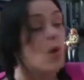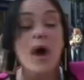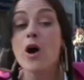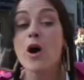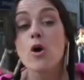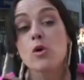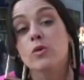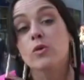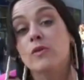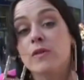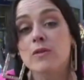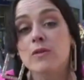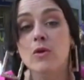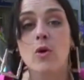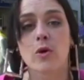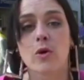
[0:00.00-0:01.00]
world
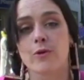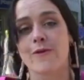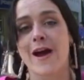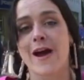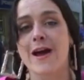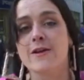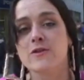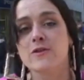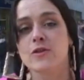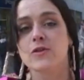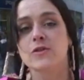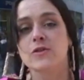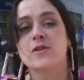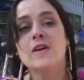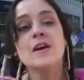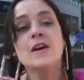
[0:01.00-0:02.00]
all around
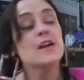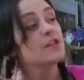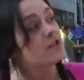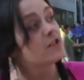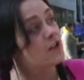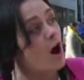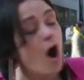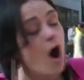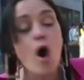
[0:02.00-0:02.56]
us. There's a